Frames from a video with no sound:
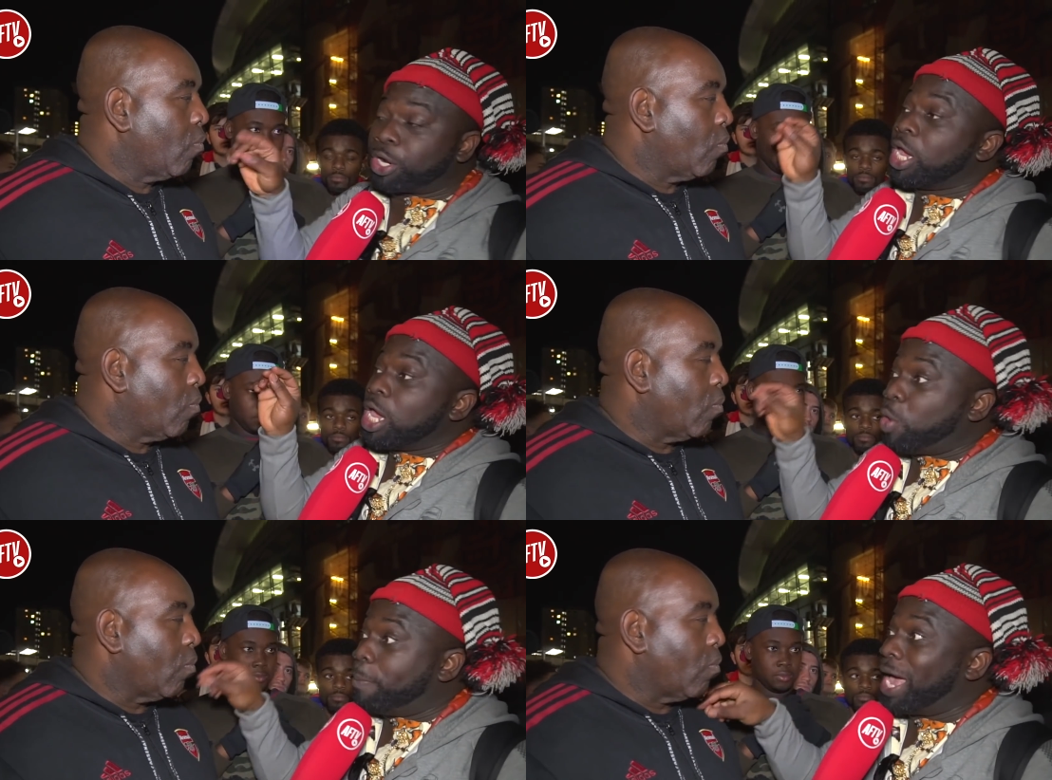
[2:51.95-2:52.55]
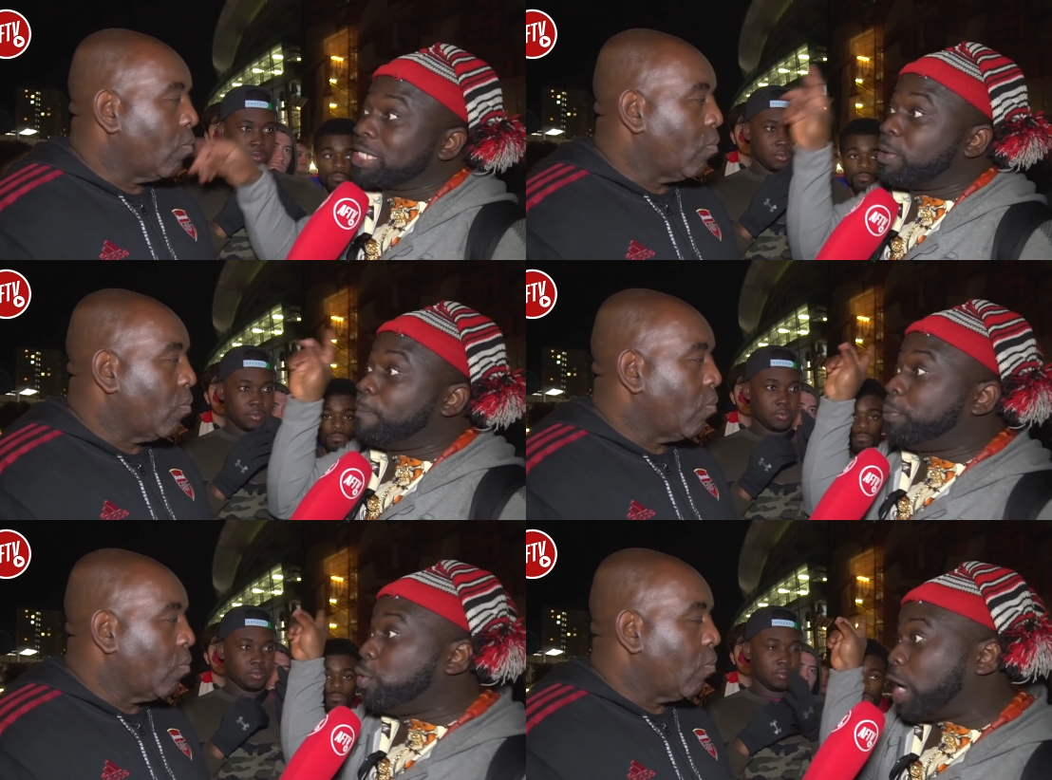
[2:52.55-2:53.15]
Speaker 1: Iwobi has been
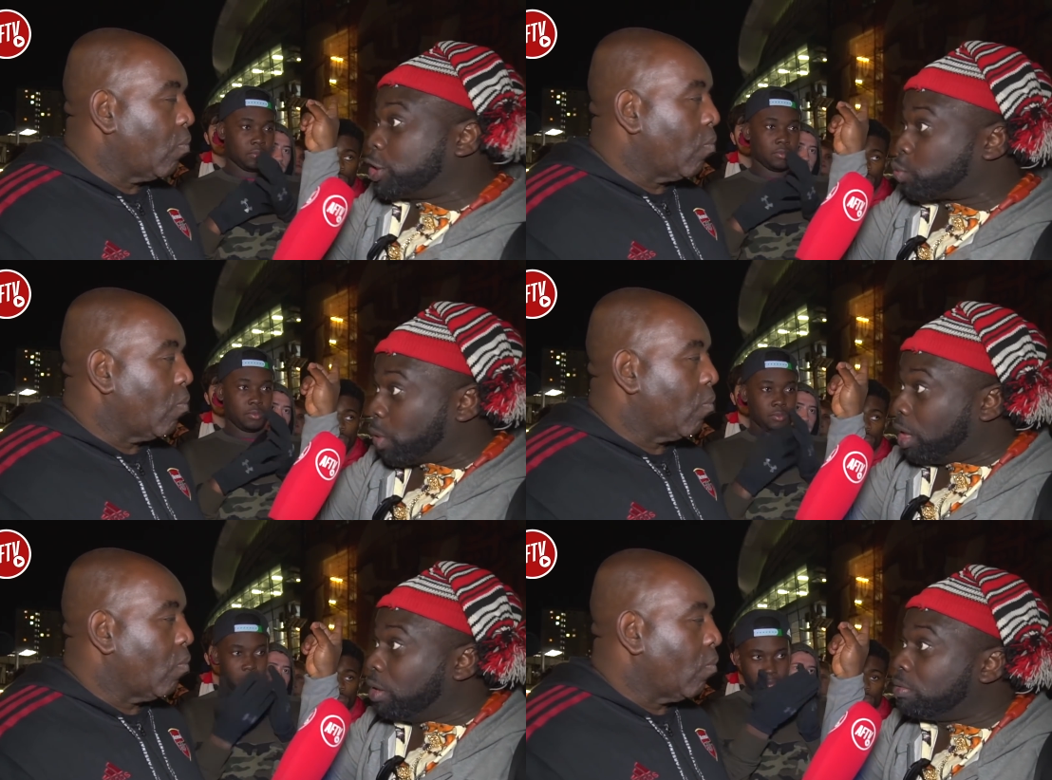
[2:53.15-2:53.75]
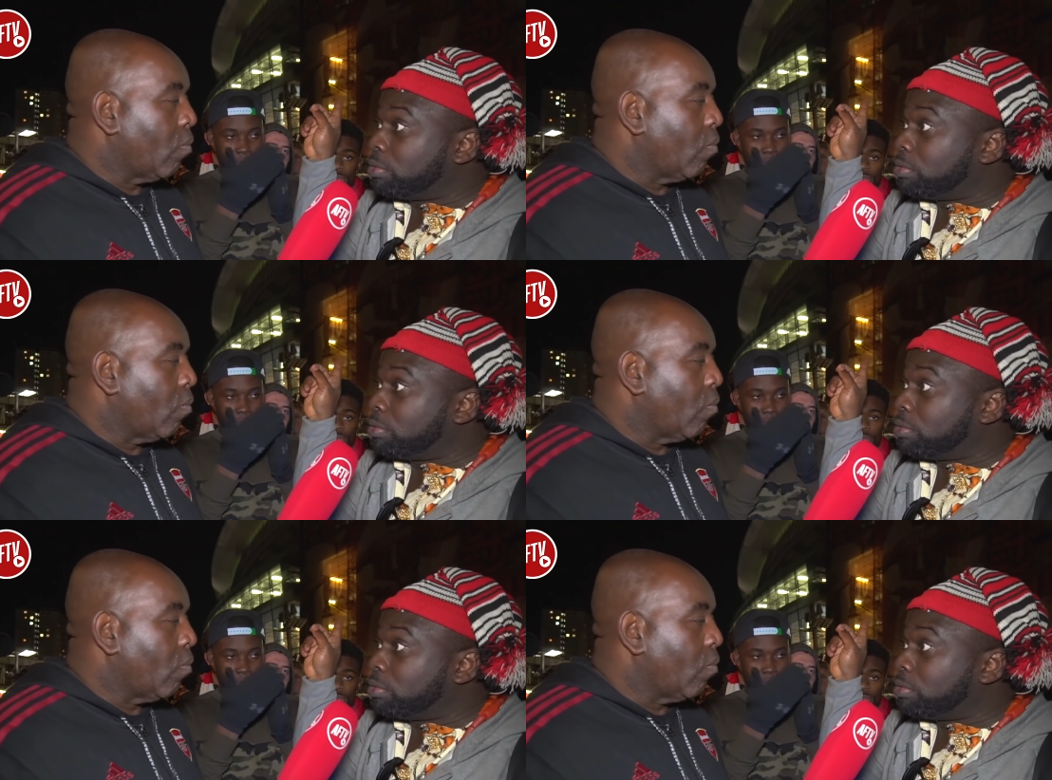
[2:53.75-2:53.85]
booed as well.